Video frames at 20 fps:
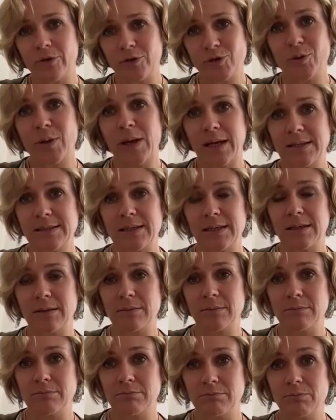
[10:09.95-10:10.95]

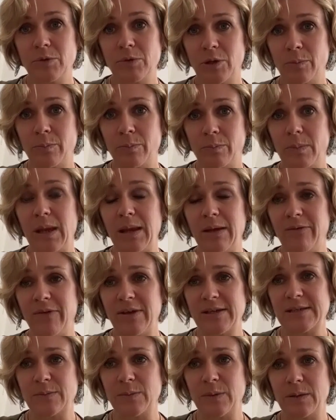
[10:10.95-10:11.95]
attracting the
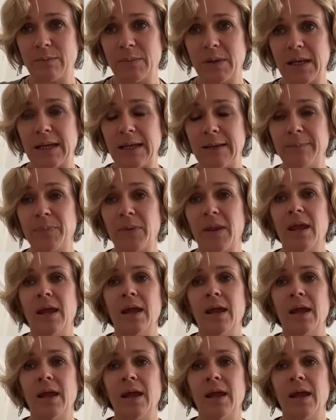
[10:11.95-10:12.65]
investment money.